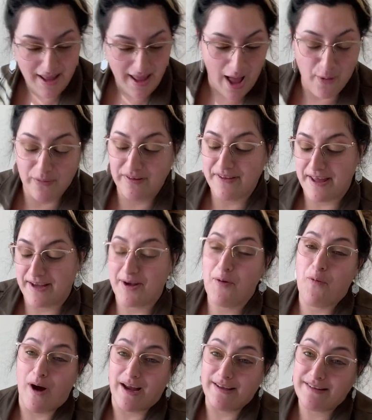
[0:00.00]
I was like,
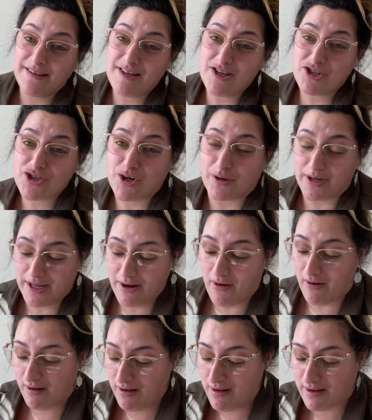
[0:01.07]
why isn't it turning
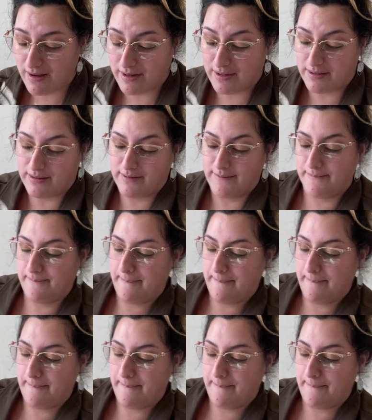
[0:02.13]
on?